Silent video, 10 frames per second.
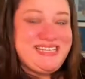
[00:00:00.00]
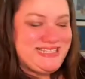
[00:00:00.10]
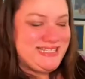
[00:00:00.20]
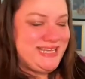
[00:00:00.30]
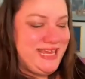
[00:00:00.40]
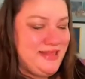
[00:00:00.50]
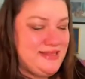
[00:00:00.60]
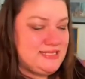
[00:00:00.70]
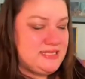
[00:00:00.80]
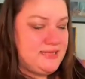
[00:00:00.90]
Skin,
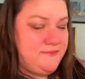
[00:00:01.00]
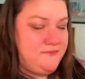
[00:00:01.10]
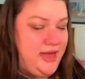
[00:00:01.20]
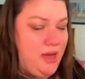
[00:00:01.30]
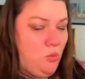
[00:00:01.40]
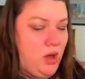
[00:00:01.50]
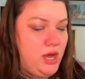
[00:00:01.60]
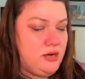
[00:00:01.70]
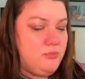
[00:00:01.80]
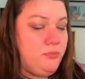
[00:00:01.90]
this is the Fat
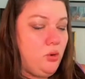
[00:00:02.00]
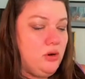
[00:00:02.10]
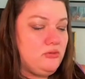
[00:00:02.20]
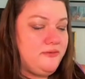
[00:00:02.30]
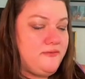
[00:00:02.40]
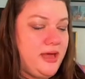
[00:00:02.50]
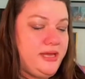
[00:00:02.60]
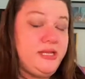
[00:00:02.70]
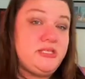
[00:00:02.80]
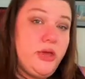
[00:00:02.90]
Water Pore
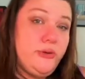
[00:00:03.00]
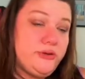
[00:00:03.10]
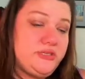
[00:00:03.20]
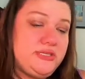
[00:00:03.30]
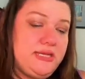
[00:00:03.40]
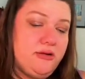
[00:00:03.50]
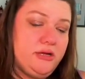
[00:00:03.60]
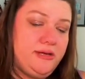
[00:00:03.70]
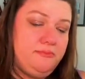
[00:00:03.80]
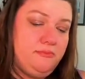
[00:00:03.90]
Refining Toner Serum.